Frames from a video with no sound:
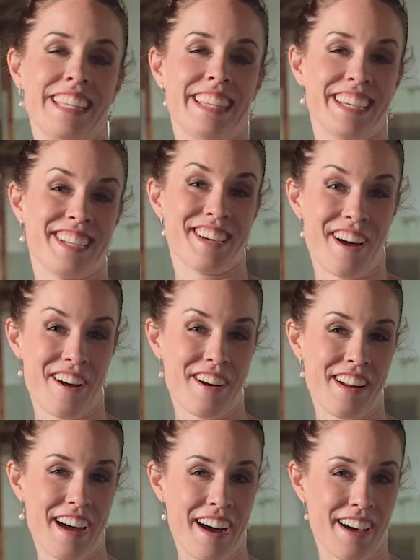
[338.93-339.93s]

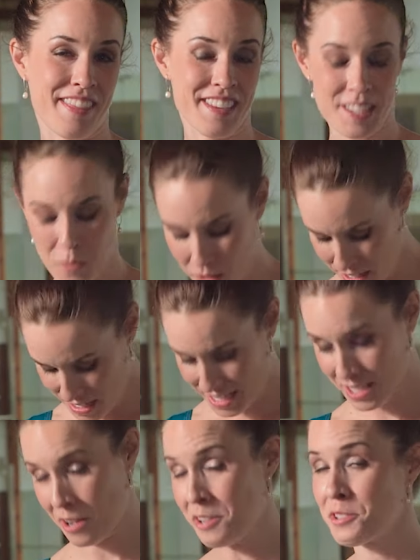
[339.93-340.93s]
leotard. Uh, this one
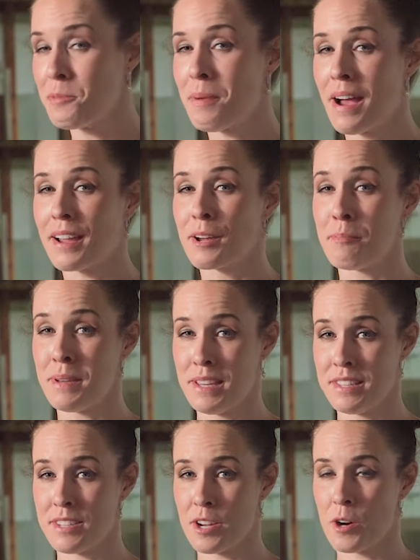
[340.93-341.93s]
is also by
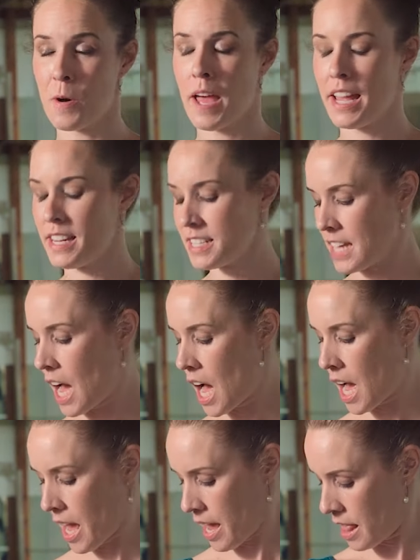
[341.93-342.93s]
Capezio, and
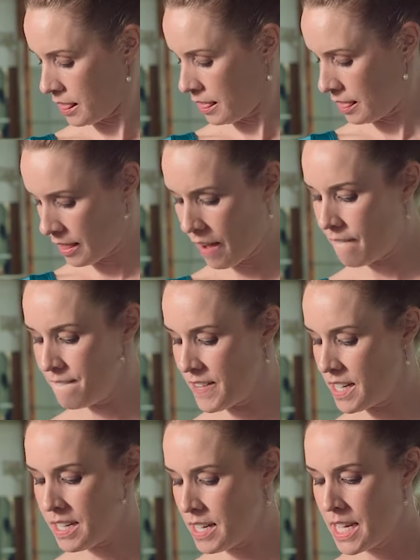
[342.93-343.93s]
I love
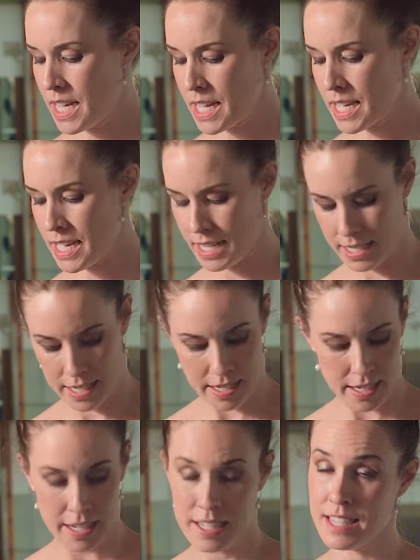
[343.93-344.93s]

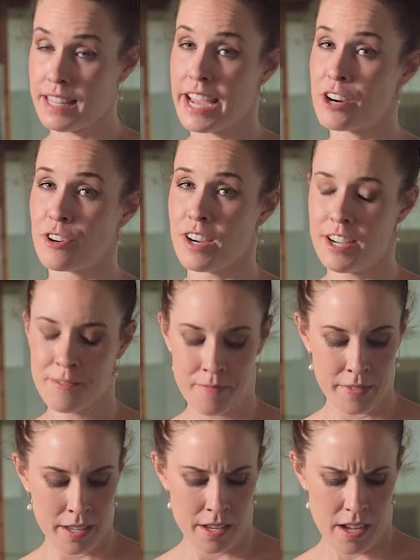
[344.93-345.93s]
it. It is lycra.
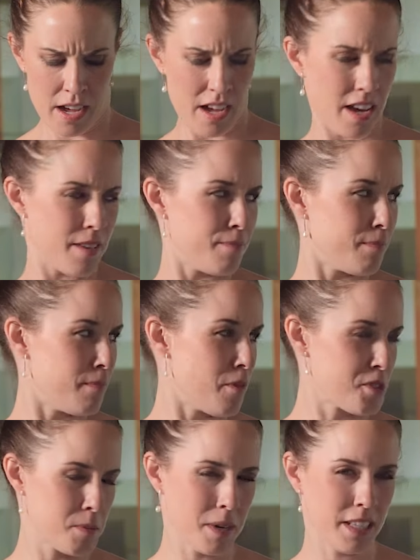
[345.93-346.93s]
Uh,
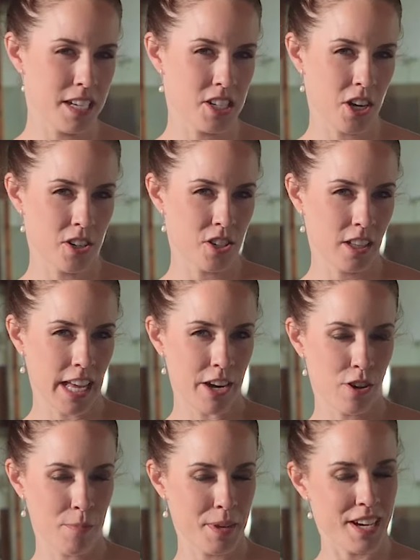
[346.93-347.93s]
most of my leotards are
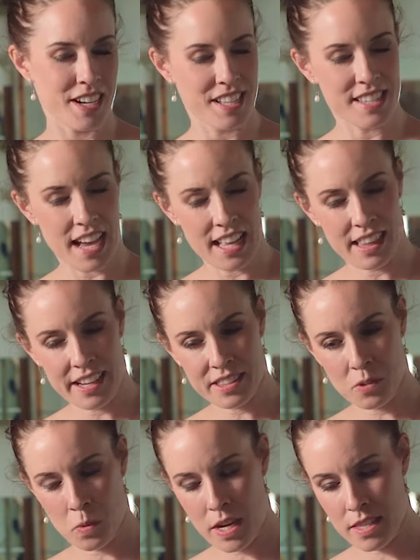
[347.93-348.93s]
lycra because I
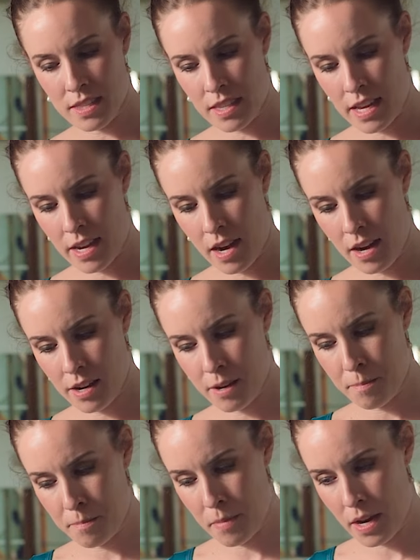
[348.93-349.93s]
like the way that they
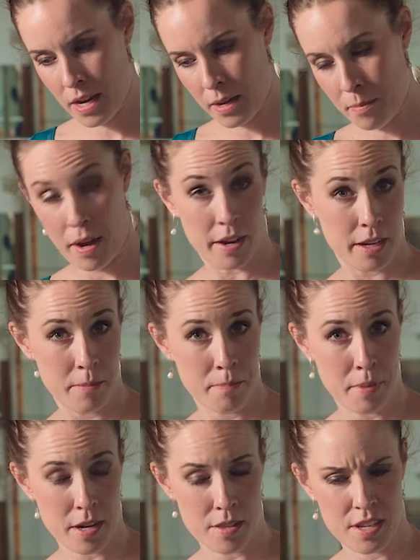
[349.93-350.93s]
hug my body
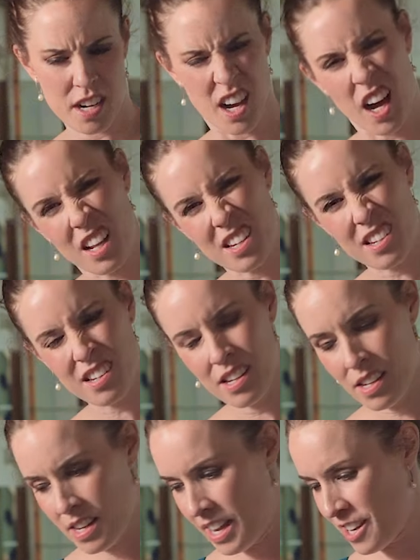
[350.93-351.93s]
better than cotton.
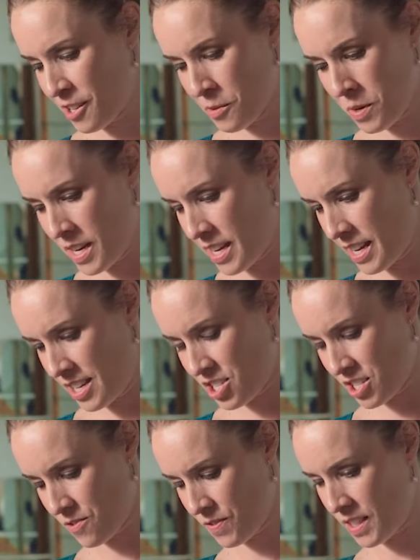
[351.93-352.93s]
I don't know why, I
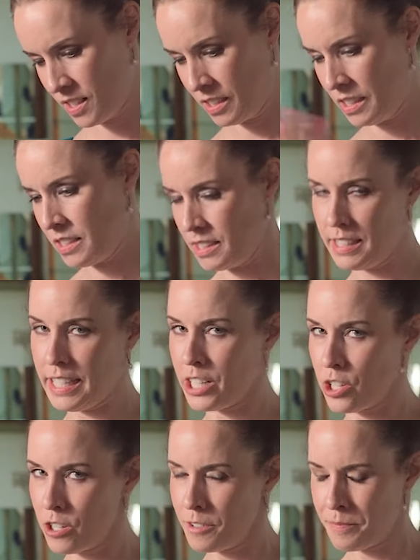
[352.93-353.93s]
just feel
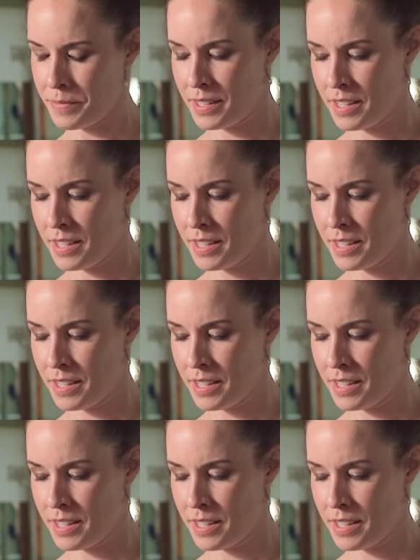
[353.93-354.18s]
leaner,